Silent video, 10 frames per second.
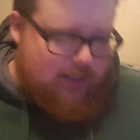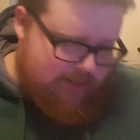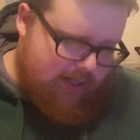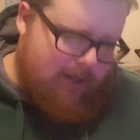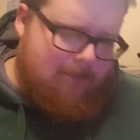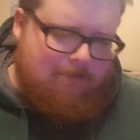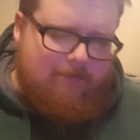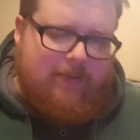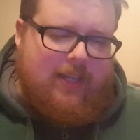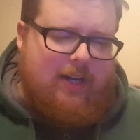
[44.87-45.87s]
So,
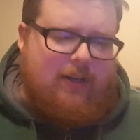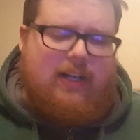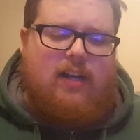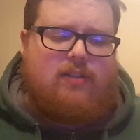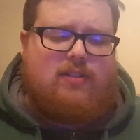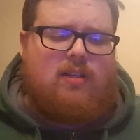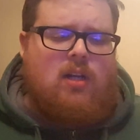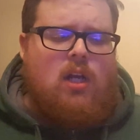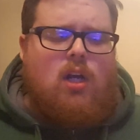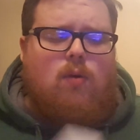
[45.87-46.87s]
there it goes.
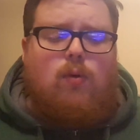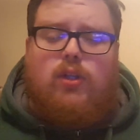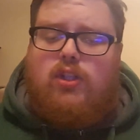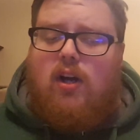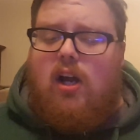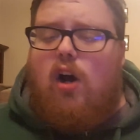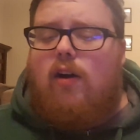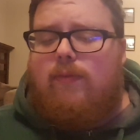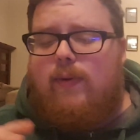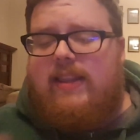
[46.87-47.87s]
We'll start
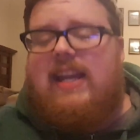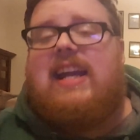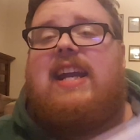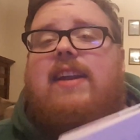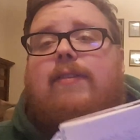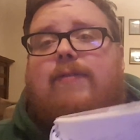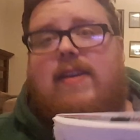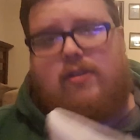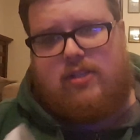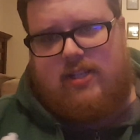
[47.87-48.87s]
off with the
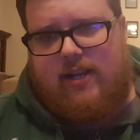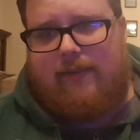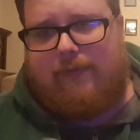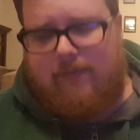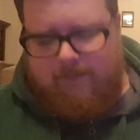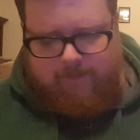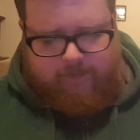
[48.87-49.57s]
NFL stuff.